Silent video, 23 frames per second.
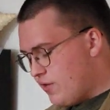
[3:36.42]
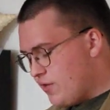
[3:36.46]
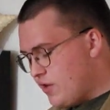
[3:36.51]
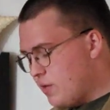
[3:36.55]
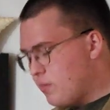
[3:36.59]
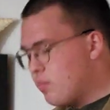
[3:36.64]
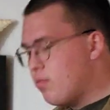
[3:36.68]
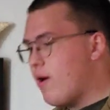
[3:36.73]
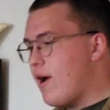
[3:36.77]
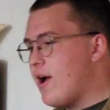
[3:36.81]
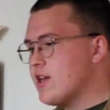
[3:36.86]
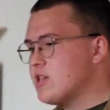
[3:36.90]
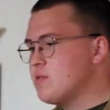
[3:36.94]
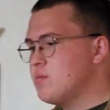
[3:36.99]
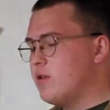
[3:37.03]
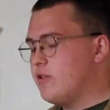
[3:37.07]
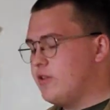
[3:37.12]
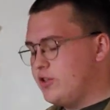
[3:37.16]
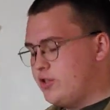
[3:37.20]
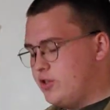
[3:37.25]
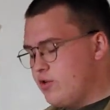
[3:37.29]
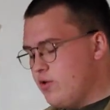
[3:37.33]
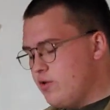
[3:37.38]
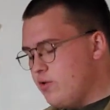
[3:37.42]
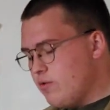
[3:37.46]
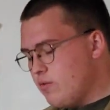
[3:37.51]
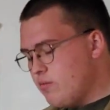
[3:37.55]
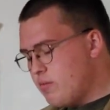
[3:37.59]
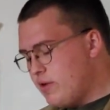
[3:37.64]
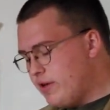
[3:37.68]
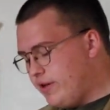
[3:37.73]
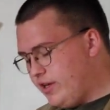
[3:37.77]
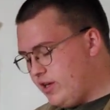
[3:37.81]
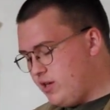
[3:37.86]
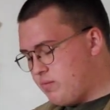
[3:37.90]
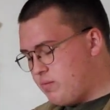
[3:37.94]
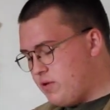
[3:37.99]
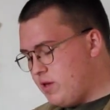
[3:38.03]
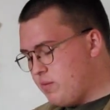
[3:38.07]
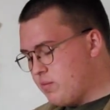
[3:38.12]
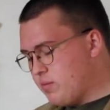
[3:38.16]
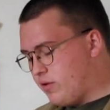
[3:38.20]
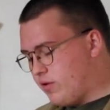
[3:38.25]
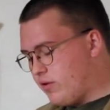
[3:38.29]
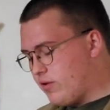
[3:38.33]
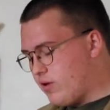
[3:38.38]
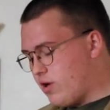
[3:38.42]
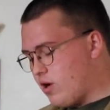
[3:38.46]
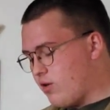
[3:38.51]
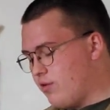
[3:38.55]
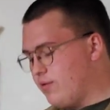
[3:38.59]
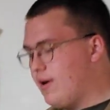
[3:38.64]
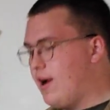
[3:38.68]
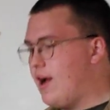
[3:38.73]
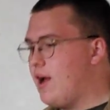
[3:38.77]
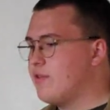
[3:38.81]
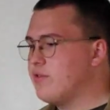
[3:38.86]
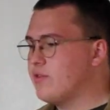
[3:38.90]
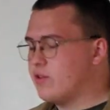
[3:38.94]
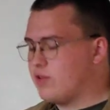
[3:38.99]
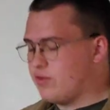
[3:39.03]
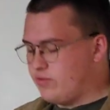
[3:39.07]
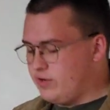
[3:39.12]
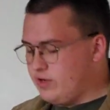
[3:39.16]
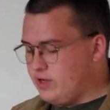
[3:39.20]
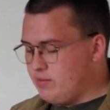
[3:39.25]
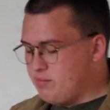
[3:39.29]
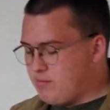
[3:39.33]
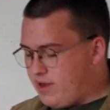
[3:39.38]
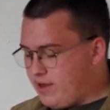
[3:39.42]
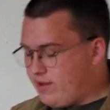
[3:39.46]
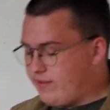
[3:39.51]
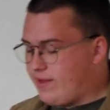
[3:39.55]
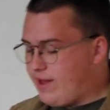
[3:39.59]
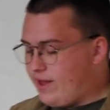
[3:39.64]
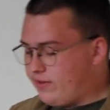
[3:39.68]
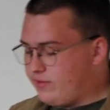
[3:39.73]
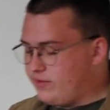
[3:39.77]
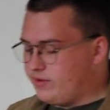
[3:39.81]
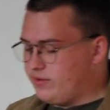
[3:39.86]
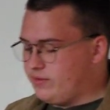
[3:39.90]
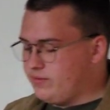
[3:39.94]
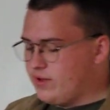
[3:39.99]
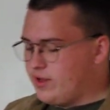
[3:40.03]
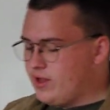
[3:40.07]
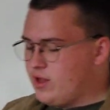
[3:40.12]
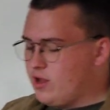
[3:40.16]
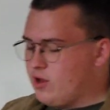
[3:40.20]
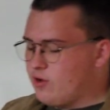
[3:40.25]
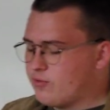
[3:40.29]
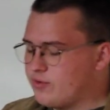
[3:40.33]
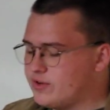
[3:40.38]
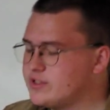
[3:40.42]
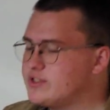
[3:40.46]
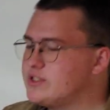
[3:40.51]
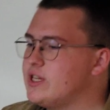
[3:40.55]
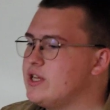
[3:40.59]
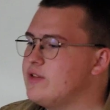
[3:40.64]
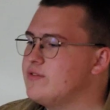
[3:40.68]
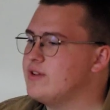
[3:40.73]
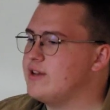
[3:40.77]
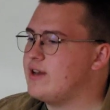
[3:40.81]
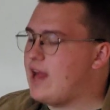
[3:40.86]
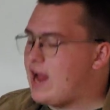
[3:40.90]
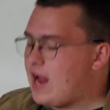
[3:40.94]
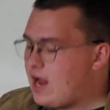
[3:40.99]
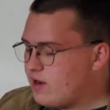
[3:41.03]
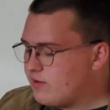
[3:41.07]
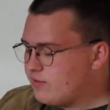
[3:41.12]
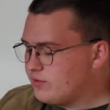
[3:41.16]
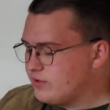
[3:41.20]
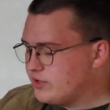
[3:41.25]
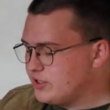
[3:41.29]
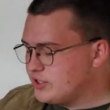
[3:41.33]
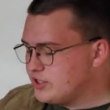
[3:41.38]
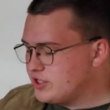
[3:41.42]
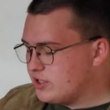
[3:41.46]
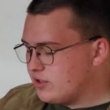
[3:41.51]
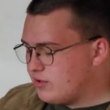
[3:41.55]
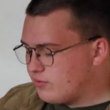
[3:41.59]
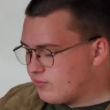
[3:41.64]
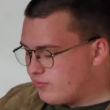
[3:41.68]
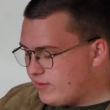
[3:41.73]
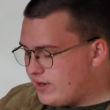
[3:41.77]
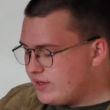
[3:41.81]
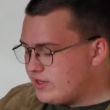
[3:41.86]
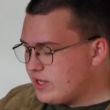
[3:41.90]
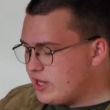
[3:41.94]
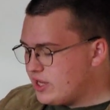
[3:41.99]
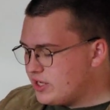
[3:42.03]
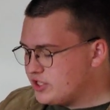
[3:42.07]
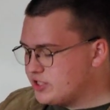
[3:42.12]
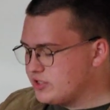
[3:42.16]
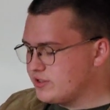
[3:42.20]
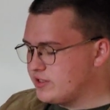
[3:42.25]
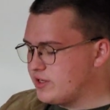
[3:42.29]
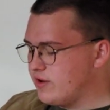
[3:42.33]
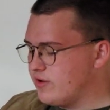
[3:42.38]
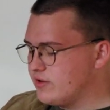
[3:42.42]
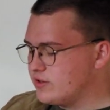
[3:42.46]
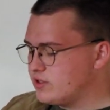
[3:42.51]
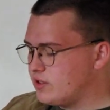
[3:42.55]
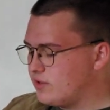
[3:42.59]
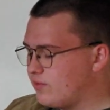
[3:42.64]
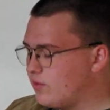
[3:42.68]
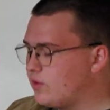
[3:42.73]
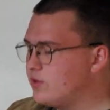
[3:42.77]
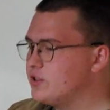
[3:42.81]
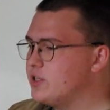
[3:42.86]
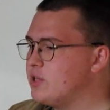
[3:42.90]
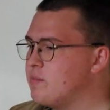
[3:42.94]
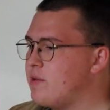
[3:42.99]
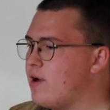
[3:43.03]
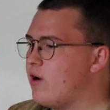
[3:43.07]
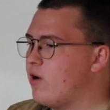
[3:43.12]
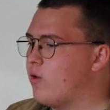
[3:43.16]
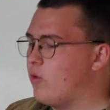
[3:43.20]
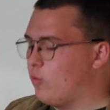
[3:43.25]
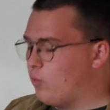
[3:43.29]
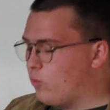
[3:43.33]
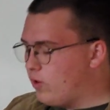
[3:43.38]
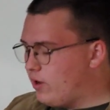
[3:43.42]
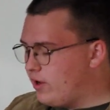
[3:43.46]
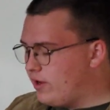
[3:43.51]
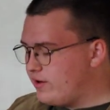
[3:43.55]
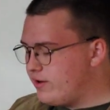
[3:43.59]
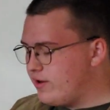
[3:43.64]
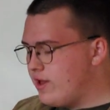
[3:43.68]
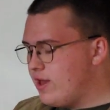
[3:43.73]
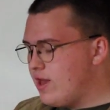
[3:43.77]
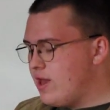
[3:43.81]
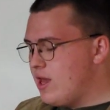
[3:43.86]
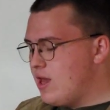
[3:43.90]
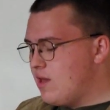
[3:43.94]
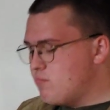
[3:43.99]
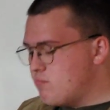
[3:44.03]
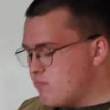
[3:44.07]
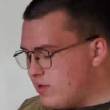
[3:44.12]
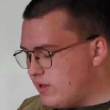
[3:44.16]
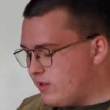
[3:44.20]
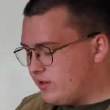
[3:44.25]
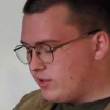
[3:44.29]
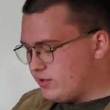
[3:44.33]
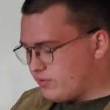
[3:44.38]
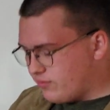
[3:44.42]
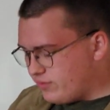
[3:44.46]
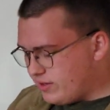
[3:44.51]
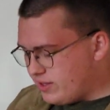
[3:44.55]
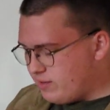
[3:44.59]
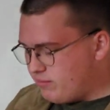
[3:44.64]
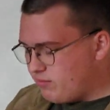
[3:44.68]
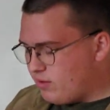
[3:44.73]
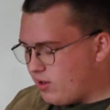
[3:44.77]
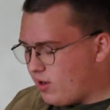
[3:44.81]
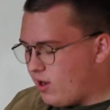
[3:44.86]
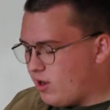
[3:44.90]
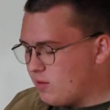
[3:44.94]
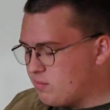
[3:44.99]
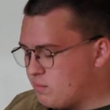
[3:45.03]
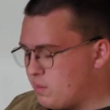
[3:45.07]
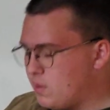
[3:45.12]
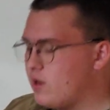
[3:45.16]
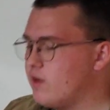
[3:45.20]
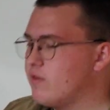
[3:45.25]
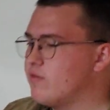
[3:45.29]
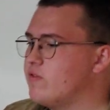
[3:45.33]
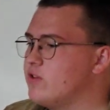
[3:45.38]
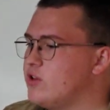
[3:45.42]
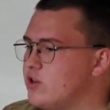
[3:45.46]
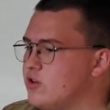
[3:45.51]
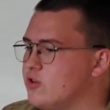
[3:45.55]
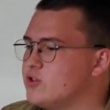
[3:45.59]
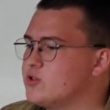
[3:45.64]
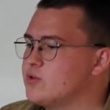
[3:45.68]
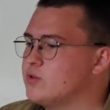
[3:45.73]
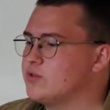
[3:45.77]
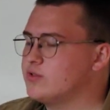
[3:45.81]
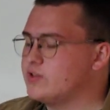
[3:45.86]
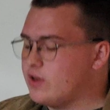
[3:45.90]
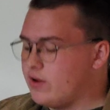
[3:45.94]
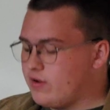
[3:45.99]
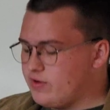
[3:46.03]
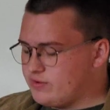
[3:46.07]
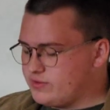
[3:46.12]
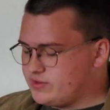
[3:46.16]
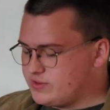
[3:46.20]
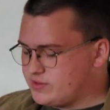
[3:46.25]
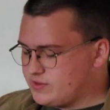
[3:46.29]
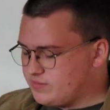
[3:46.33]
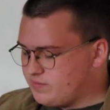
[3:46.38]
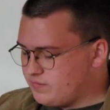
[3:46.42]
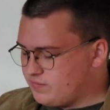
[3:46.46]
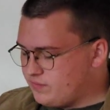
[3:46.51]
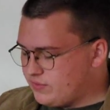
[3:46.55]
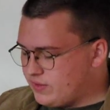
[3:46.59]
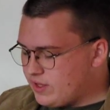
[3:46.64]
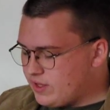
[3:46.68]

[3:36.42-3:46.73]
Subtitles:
the approximately 2 million people around the 3 Mile Island received an average radiation dose of only about 1 millirem above the usual dose.